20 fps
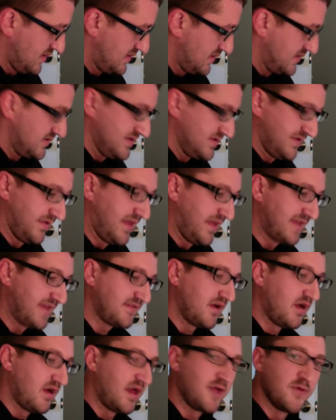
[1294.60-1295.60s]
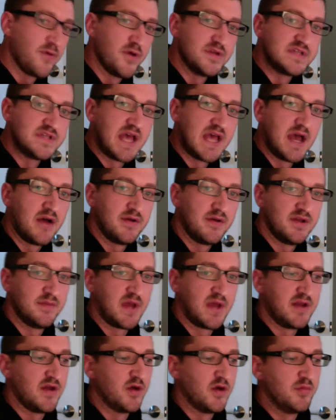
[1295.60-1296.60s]
So that's all I wrote down in my
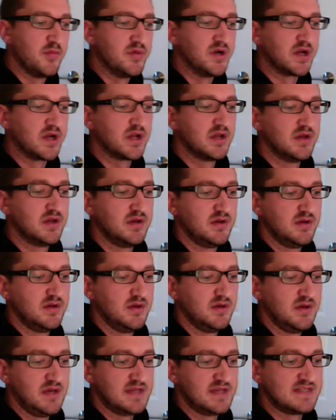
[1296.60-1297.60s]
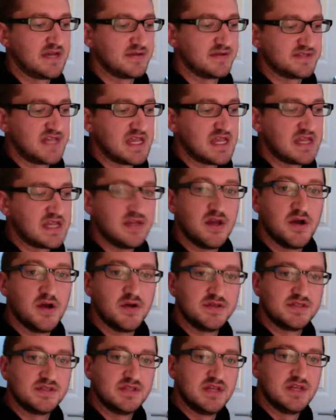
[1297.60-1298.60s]
notebook as I was taking
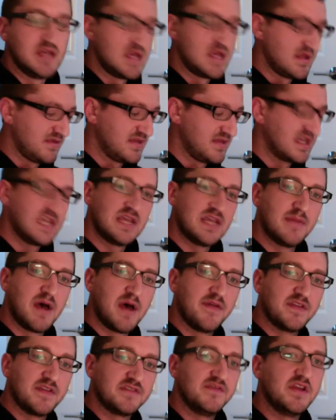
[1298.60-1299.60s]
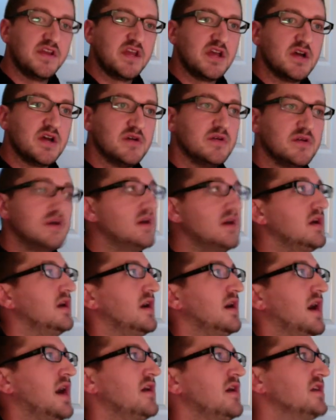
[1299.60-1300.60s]
notes and thinking about this video.
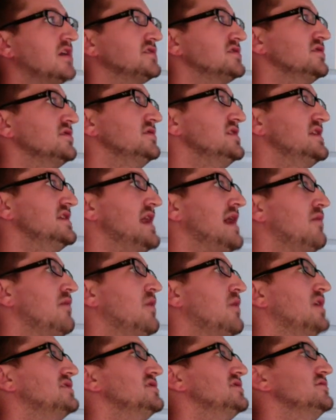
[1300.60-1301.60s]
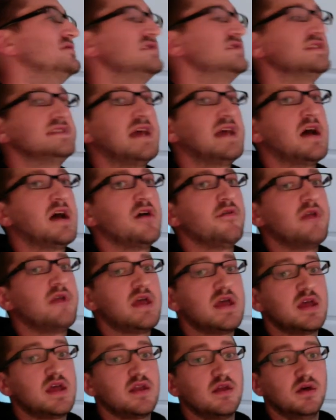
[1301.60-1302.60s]
I also did not want to sit down
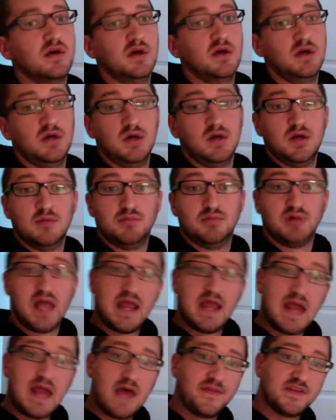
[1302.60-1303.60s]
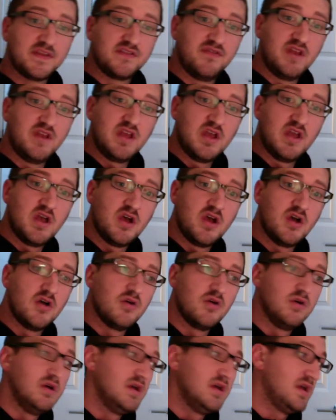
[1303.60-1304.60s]
and plan out this
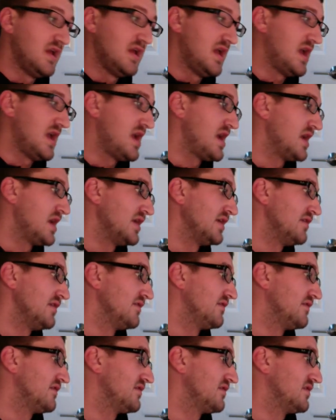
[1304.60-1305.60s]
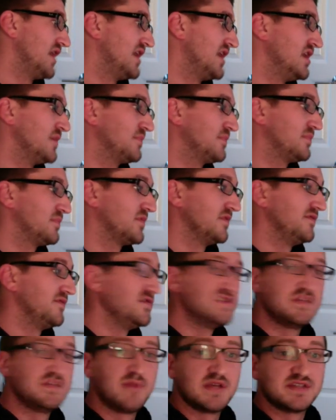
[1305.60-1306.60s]
video and end up
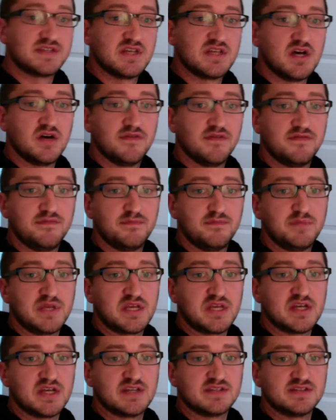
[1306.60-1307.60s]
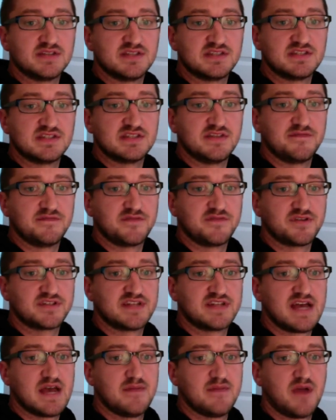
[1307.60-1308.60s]
confusing myself, because this is the first
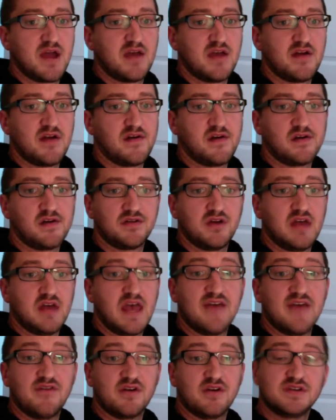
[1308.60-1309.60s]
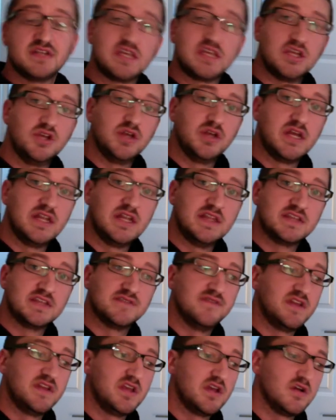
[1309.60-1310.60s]
time I have articulated this
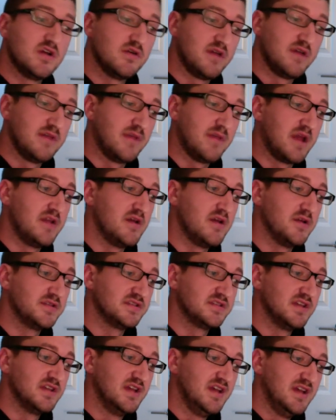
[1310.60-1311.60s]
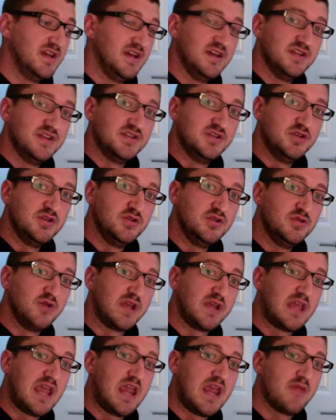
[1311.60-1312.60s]
video and my notes to a
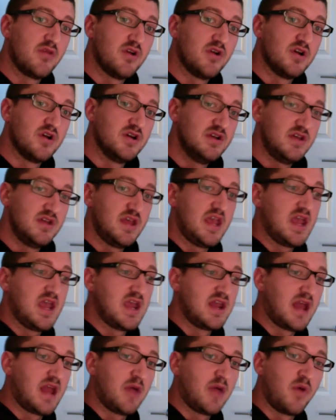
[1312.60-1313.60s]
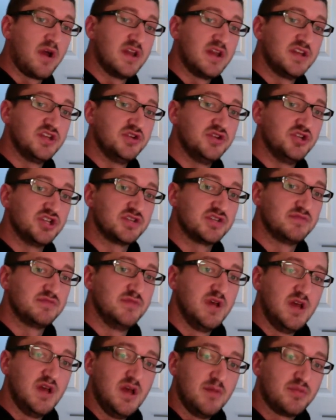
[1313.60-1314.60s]
camera, and I wanted to just
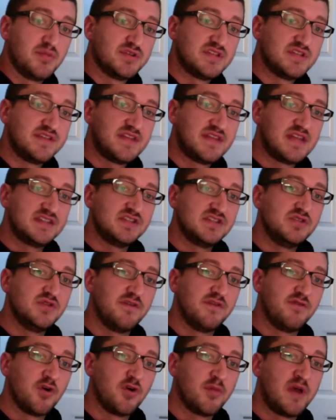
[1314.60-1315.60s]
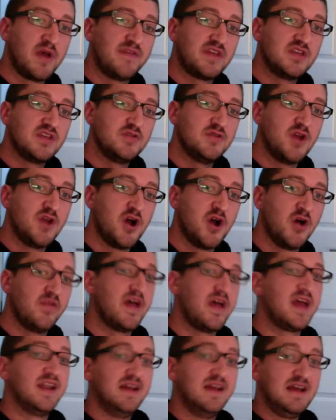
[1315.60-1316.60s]
present that to you in a format that
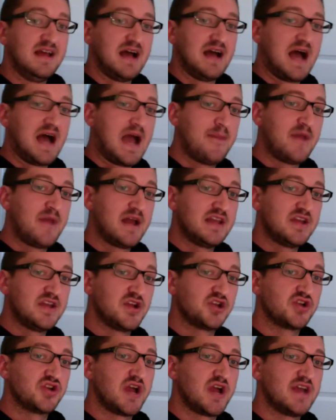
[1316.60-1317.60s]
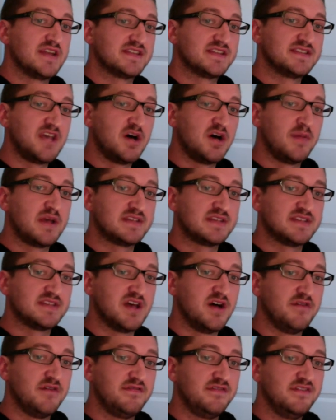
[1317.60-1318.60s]
that I'm not here trying to sell
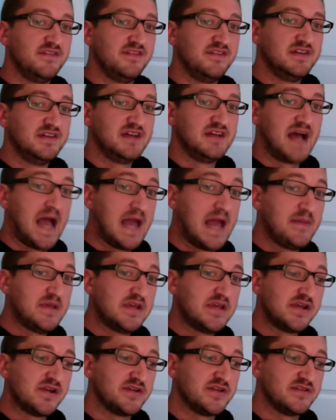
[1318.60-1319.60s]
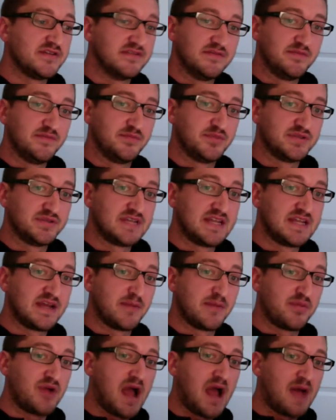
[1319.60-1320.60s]
myself. I'm here presenting a
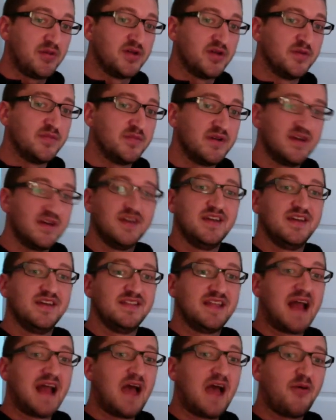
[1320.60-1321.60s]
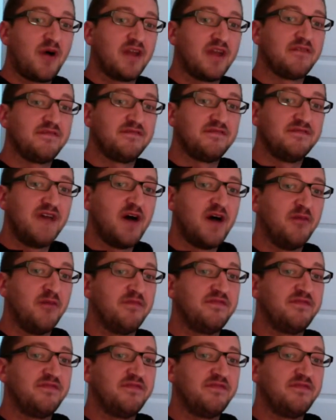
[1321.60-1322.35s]
problem that I want to help